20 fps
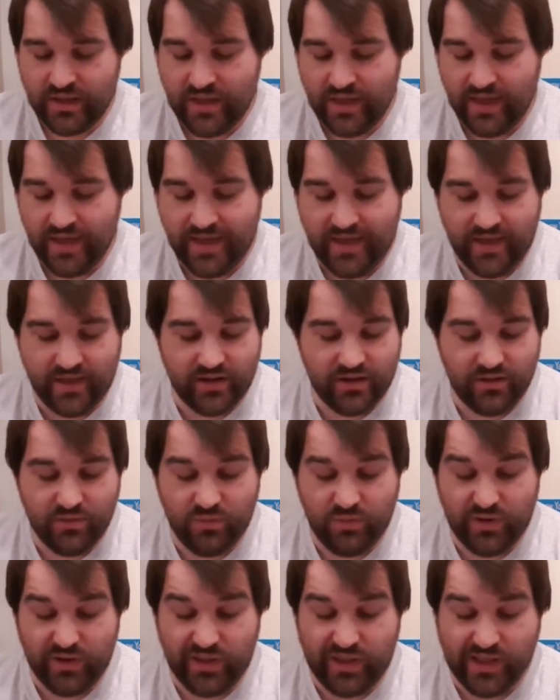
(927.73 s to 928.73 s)
and I
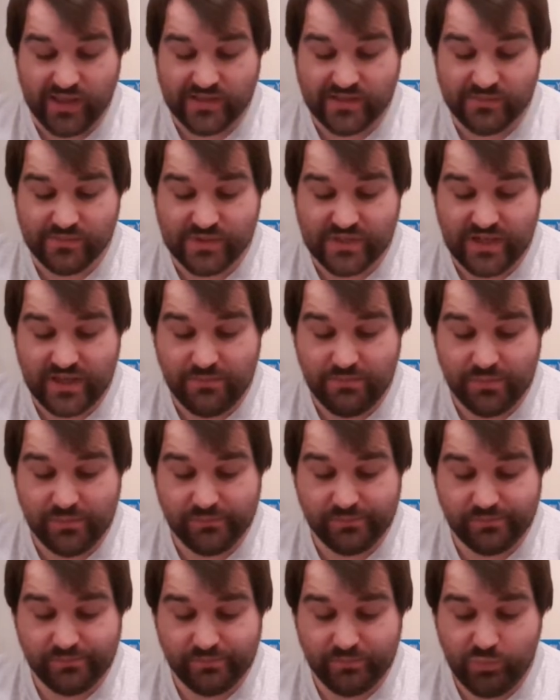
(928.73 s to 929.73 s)
want to get some sleep.
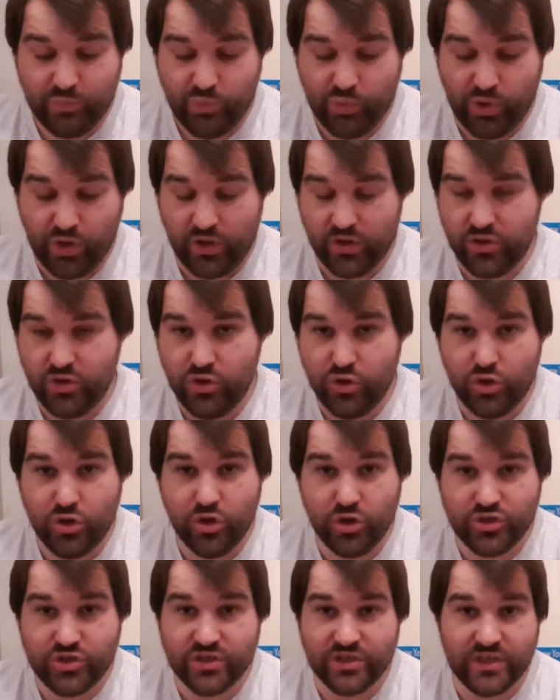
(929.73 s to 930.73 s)
But you
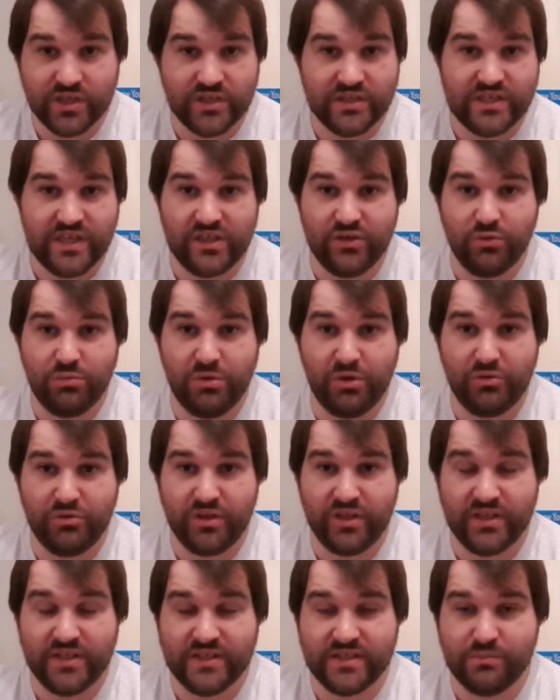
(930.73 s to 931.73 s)
could just continue
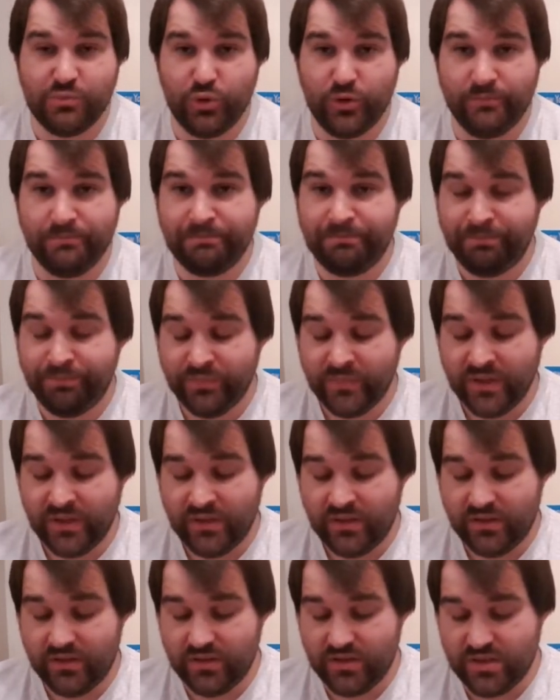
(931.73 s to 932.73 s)
building at this point.
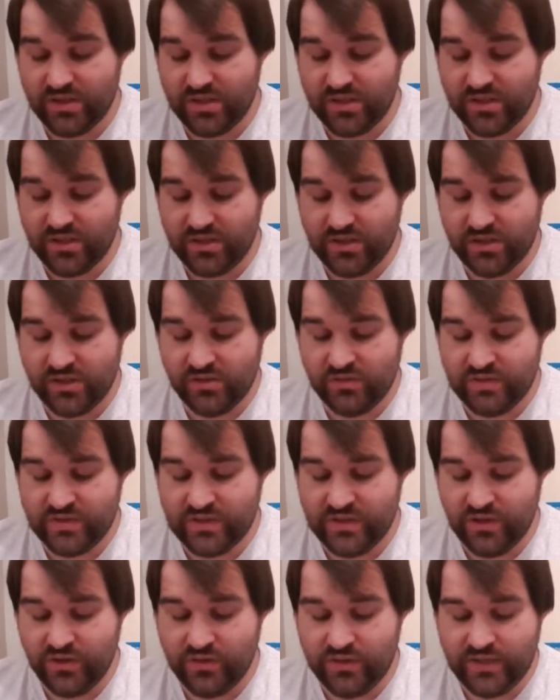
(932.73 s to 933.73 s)
There is
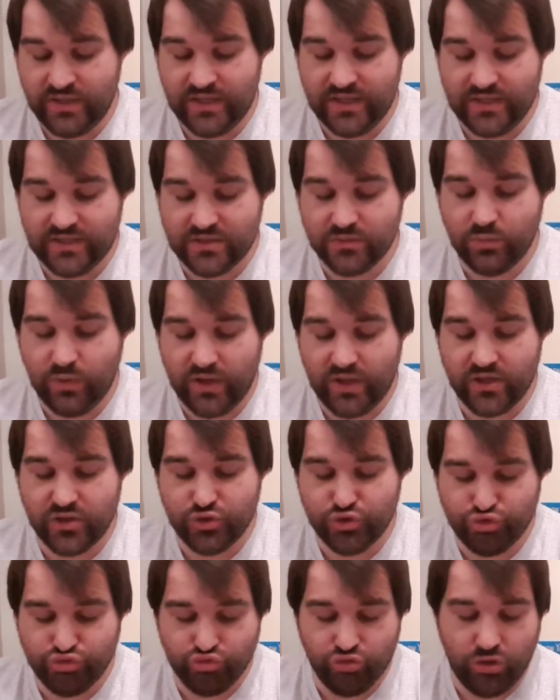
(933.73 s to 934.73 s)
no need to wait and
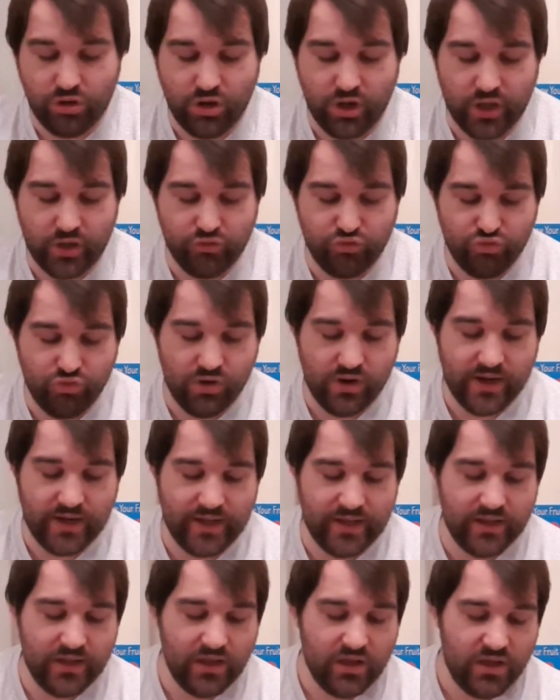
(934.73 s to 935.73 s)
dry
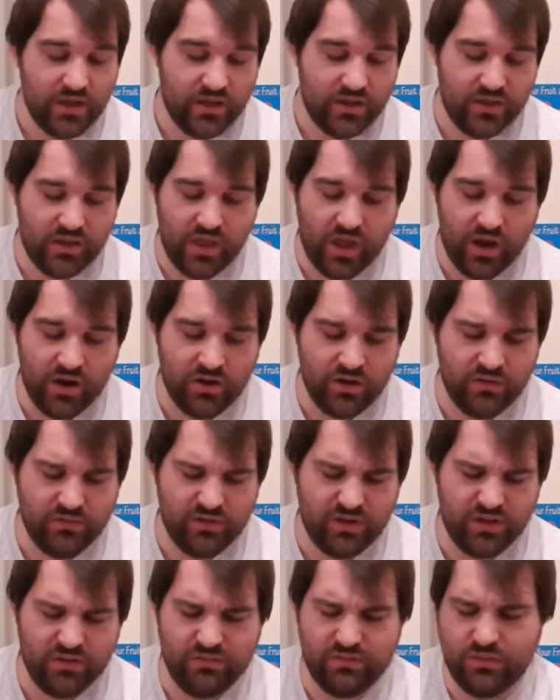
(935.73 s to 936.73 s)
really. The only
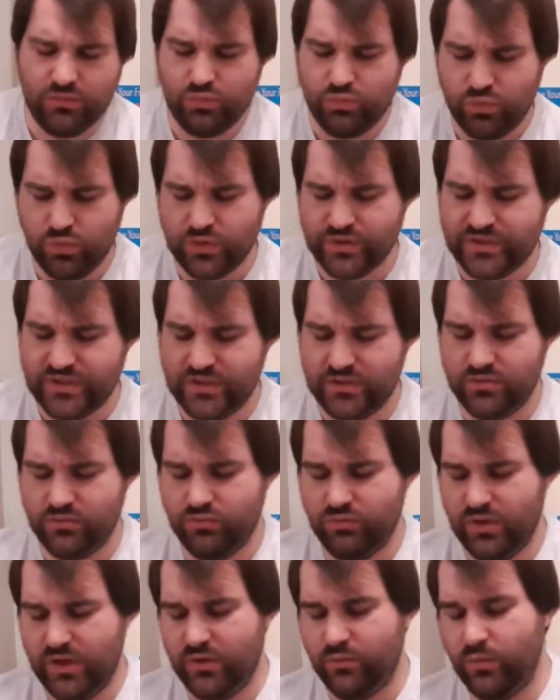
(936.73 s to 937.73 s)
thing, if you wanted to
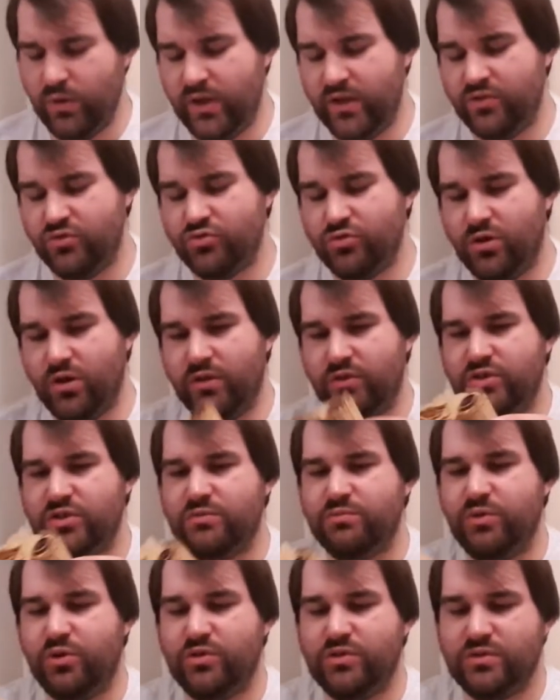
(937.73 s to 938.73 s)
really wait and dry,
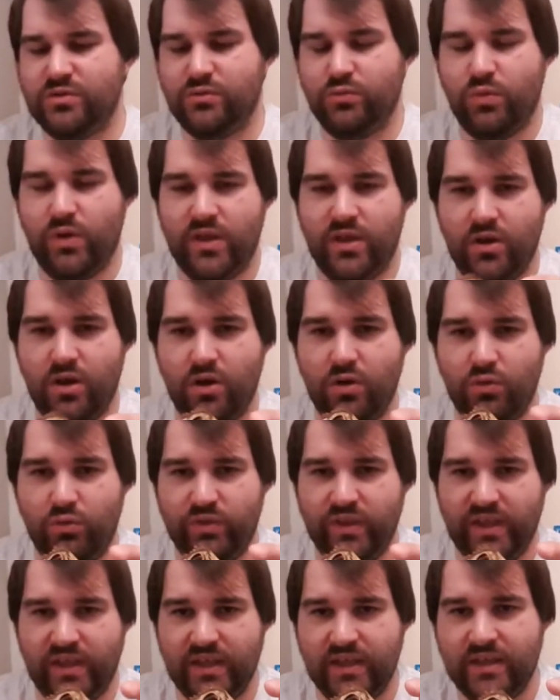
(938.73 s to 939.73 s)
just because of the way you're
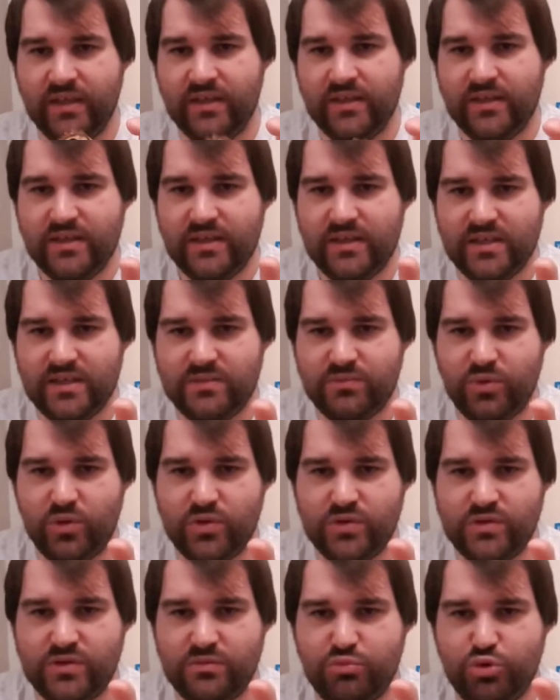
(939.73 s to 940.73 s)
holding it, is
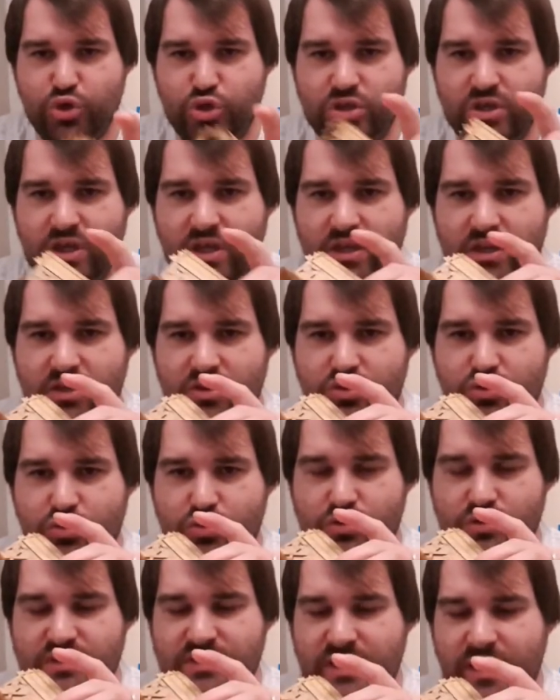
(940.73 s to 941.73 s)
because you're pushing in the
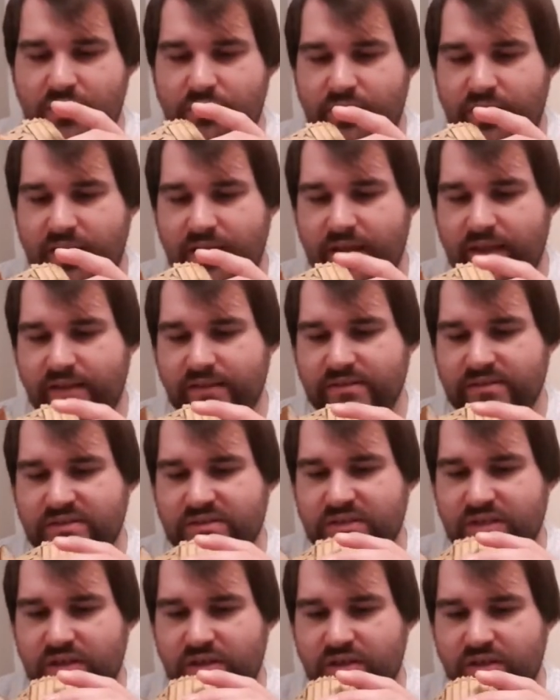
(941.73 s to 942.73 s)
doors now and again.
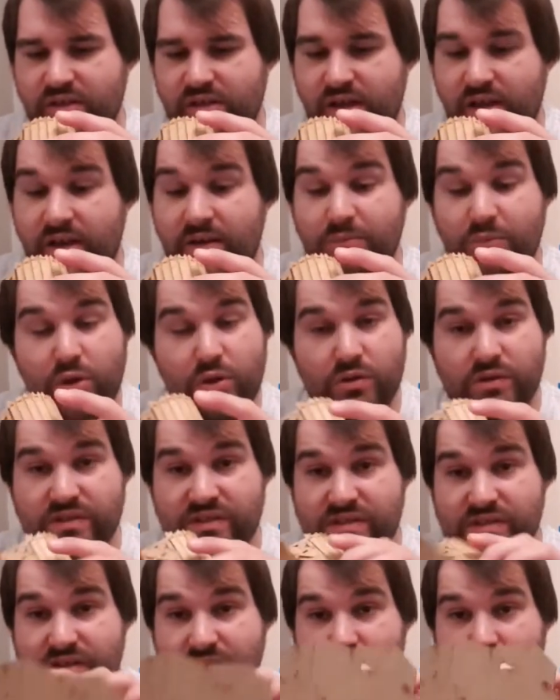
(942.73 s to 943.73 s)
So, and because
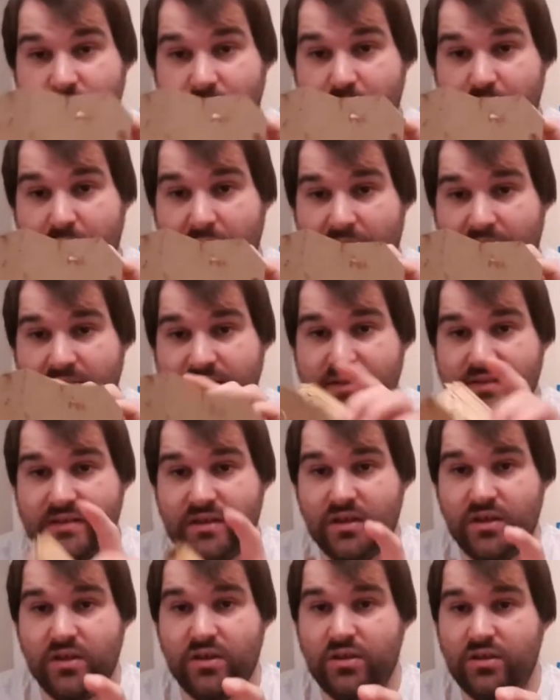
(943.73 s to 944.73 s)
it's got a base,
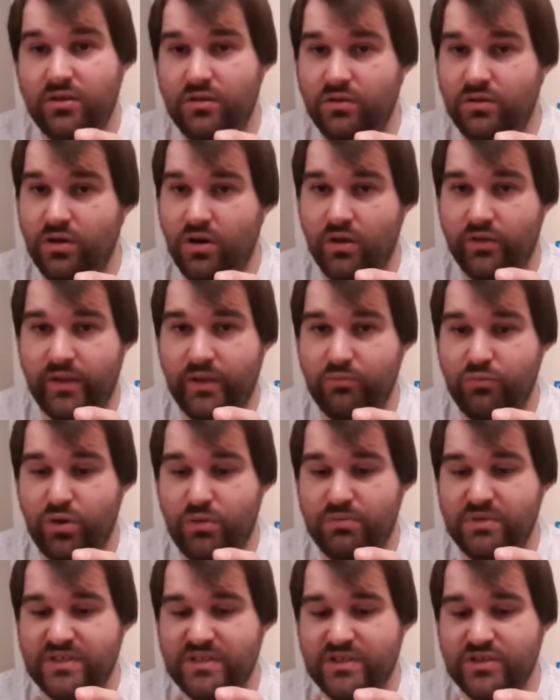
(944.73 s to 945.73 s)
you can't then
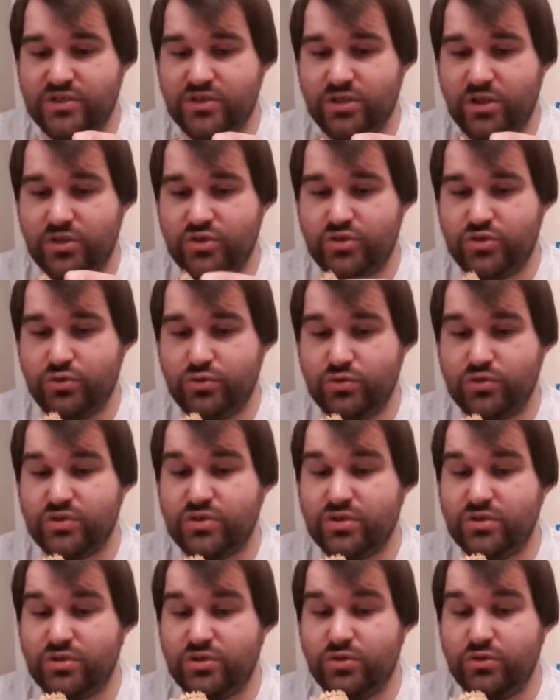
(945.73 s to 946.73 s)
reposition those doors.
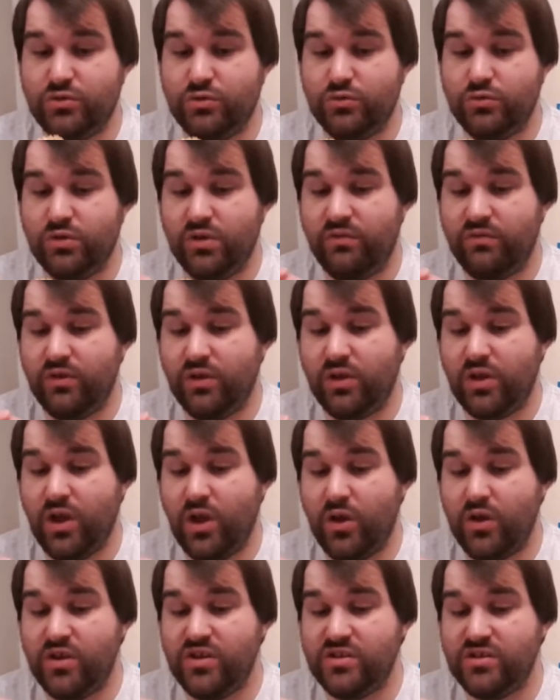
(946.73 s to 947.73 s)
So if you're
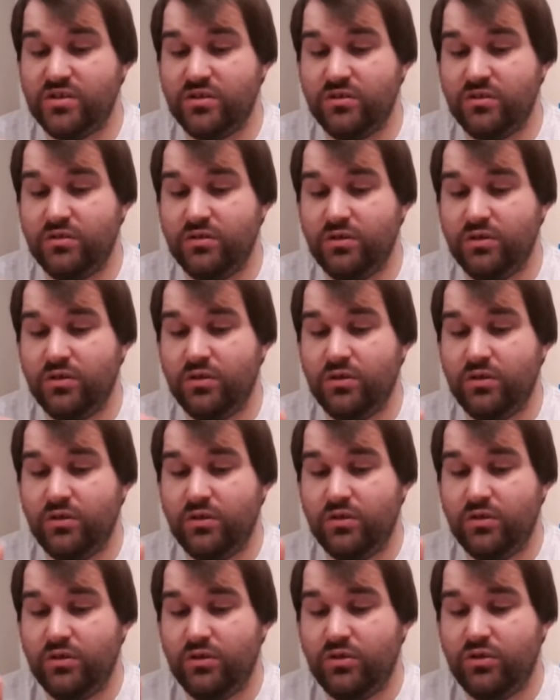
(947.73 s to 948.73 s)
going to
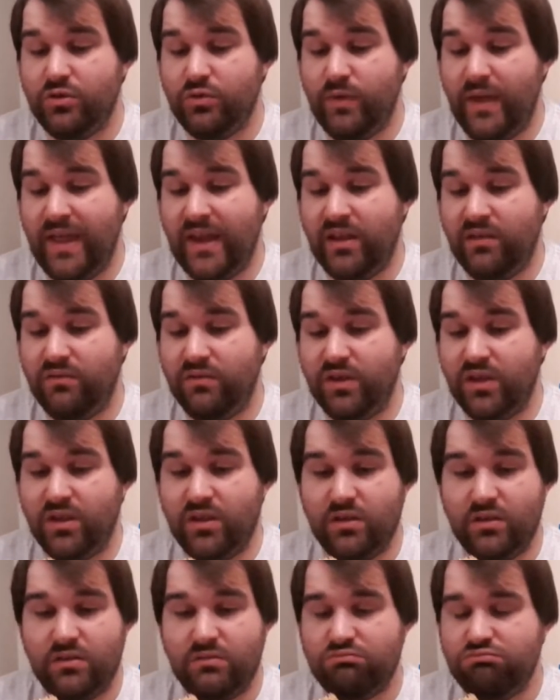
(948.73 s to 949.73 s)
do anything,
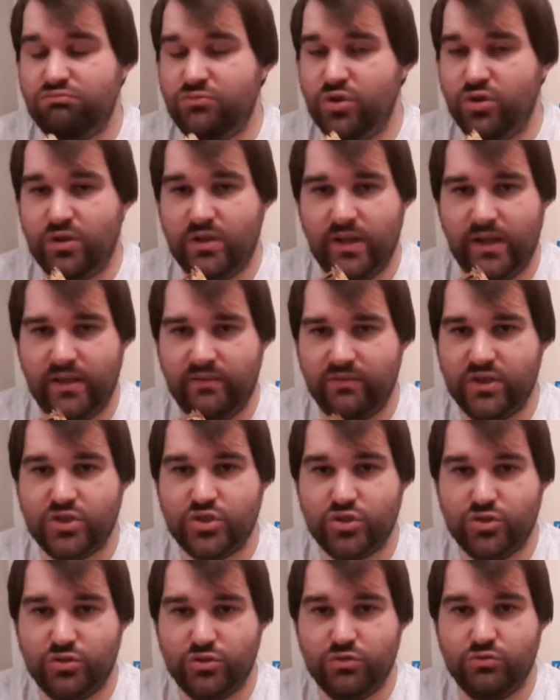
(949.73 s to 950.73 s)
you'd leave it
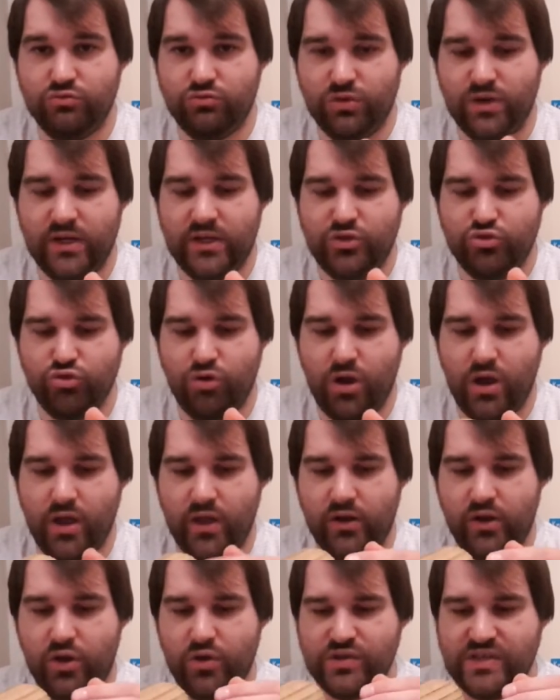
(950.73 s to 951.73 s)
to really dry
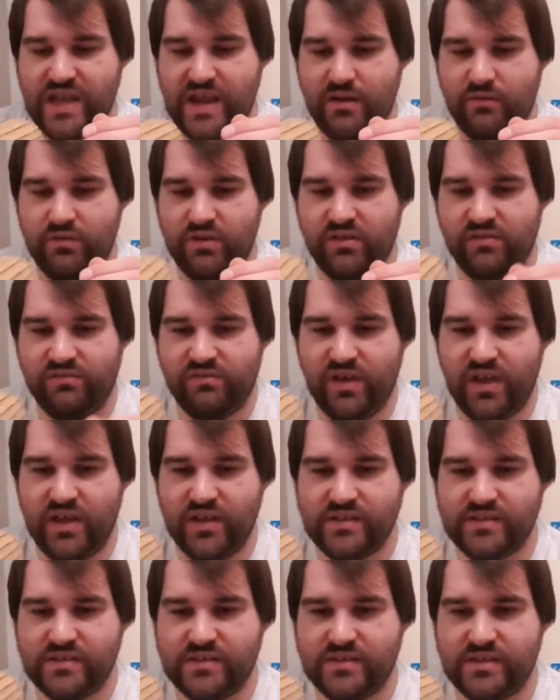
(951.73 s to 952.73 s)
in those areas
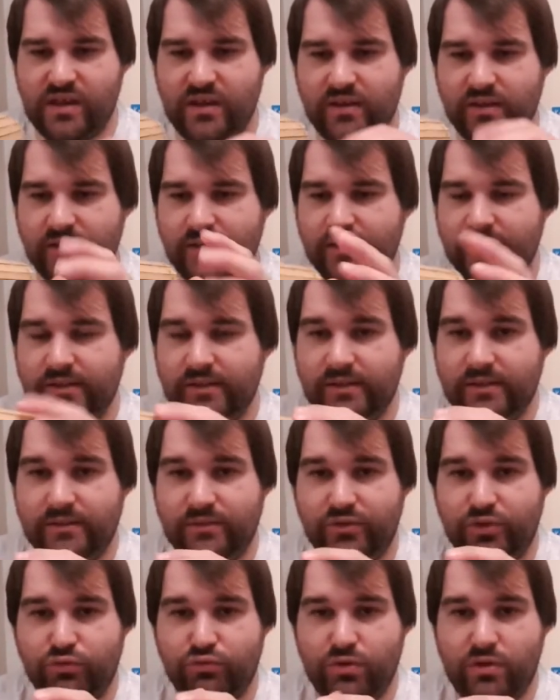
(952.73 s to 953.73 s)
first. So
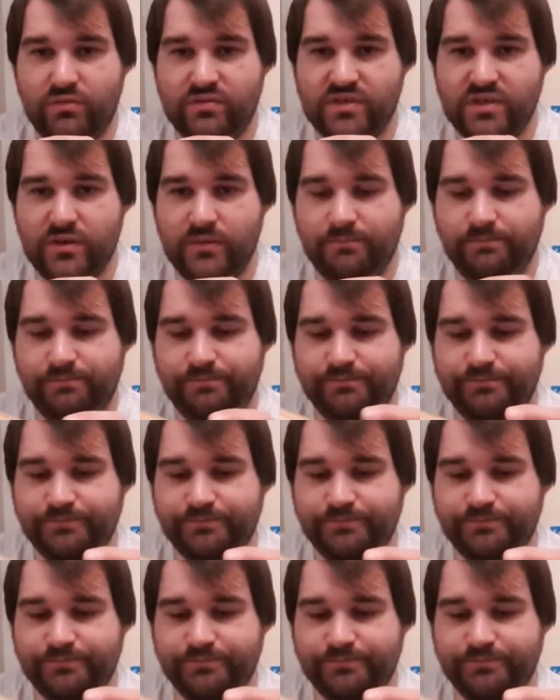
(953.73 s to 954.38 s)
the roof's on,